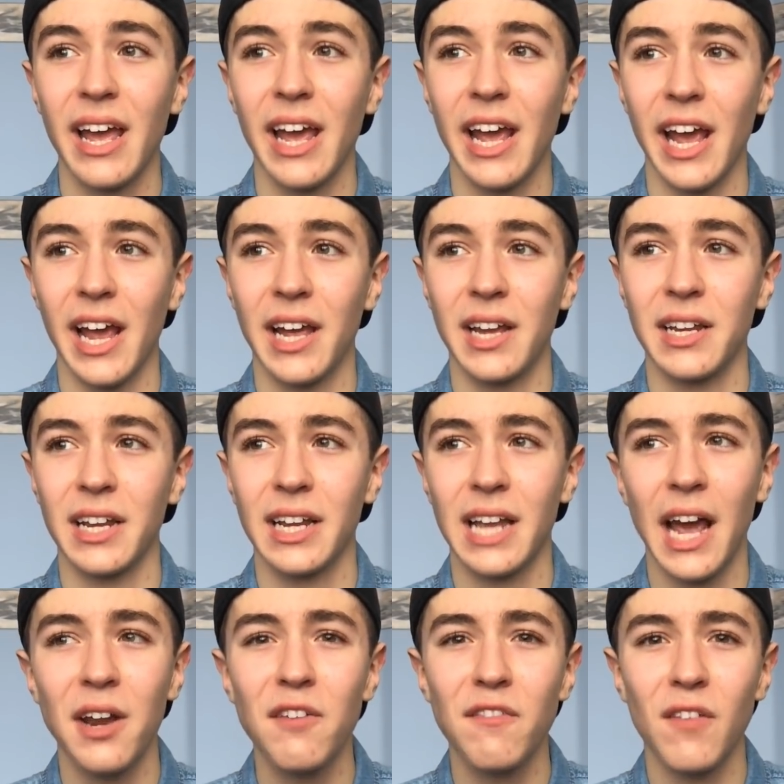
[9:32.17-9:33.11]
And it
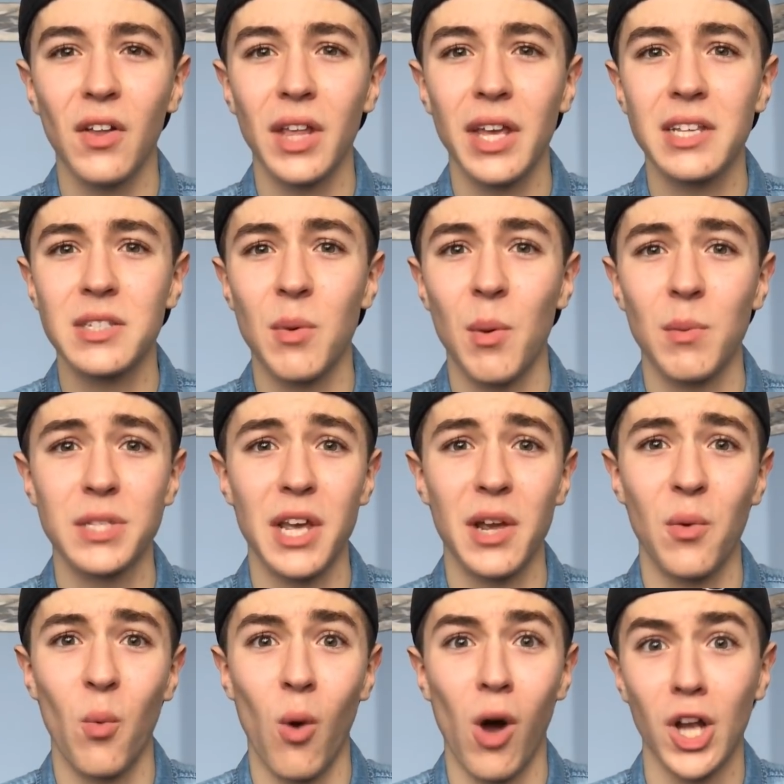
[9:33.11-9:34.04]
kind of felt like someone was
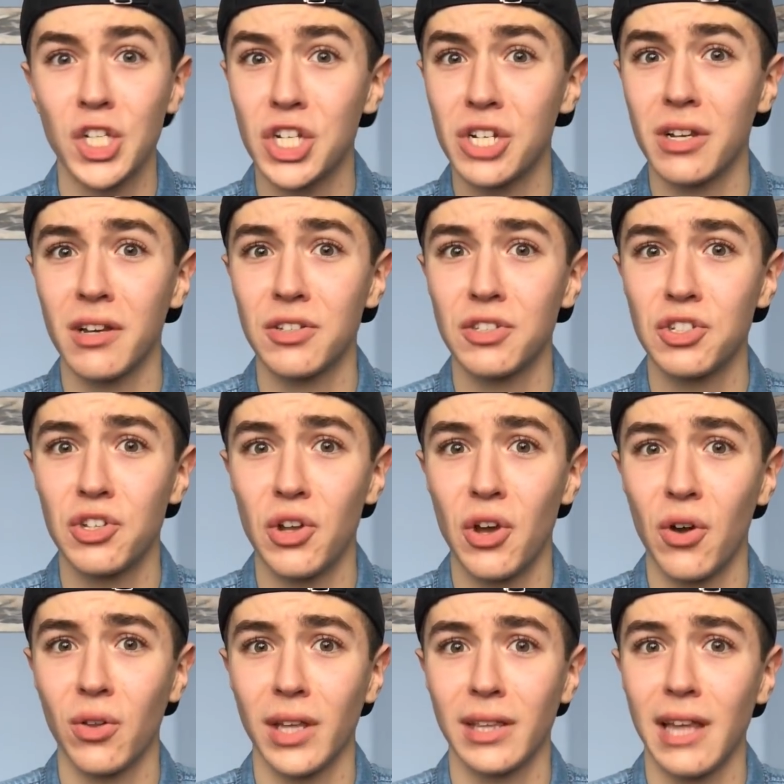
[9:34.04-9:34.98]
like watching us, you
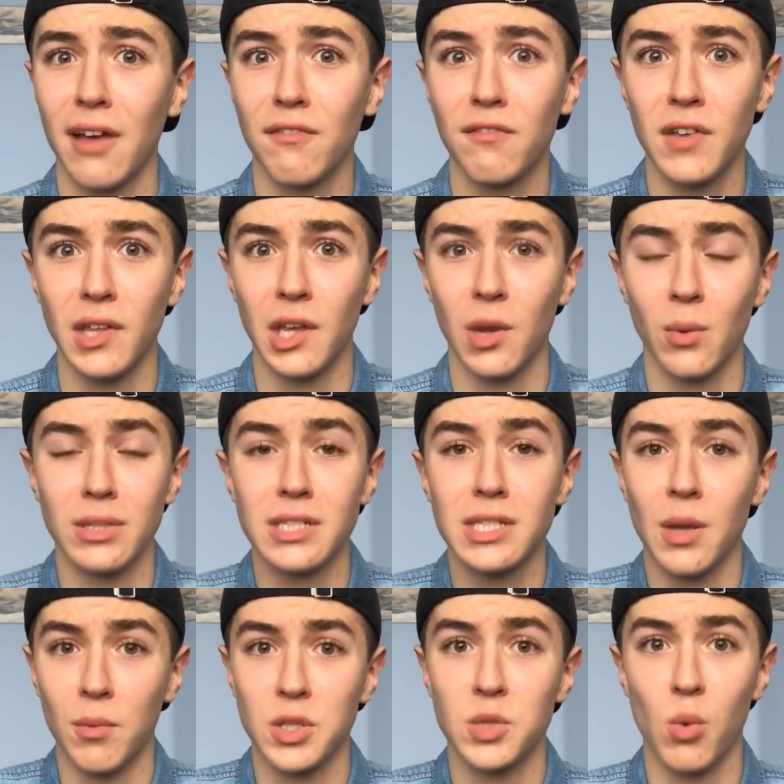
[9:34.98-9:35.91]
know, like that feeling when
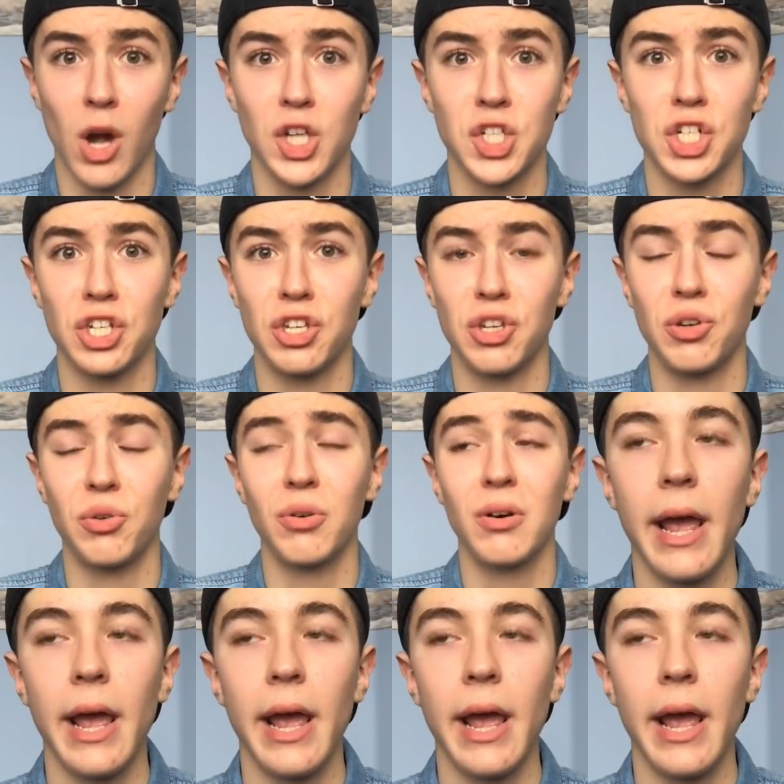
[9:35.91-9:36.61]
someone's watching you.